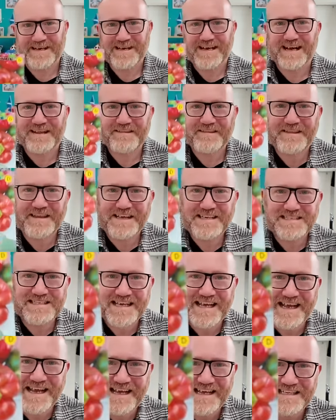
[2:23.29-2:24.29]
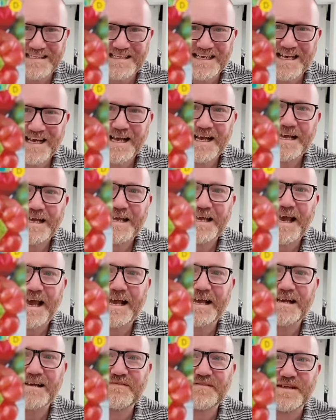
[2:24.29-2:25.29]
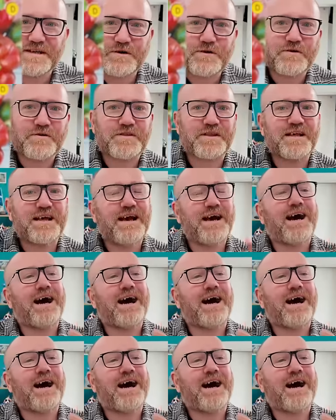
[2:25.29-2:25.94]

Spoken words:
and this is King of the North.